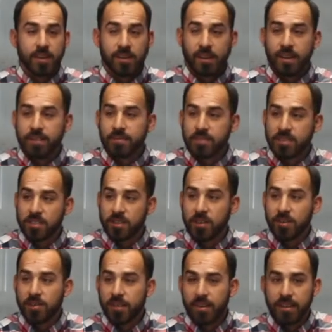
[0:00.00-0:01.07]
All right,
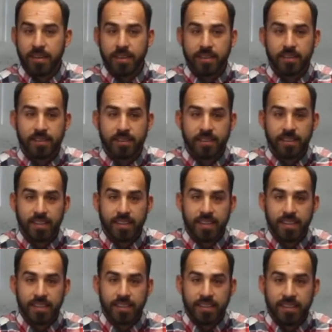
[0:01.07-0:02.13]
so uh,
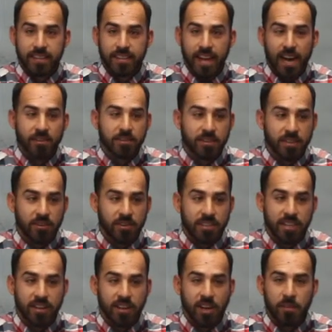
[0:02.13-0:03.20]
I was
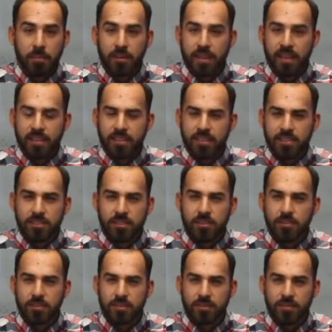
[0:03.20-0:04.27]
always hung up on that. It's
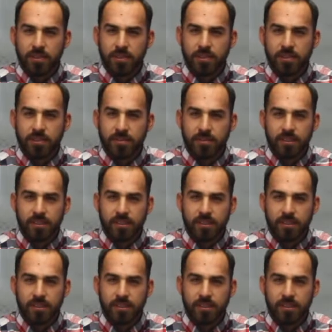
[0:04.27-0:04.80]
Jews first.